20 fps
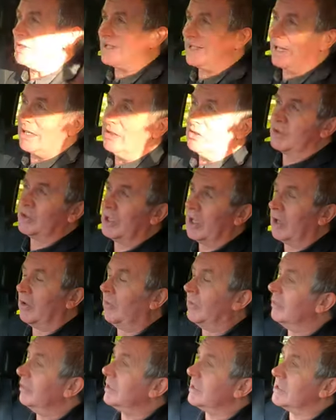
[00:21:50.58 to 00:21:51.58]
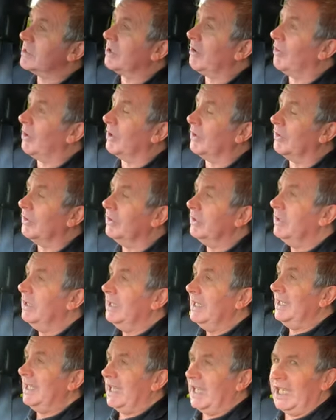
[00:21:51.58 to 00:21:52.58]
as sales go and so on,
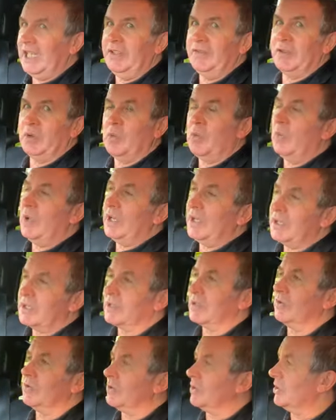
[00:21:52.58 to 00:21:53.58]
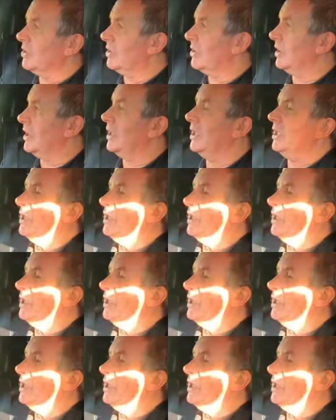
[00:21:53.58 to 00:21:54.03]
even with such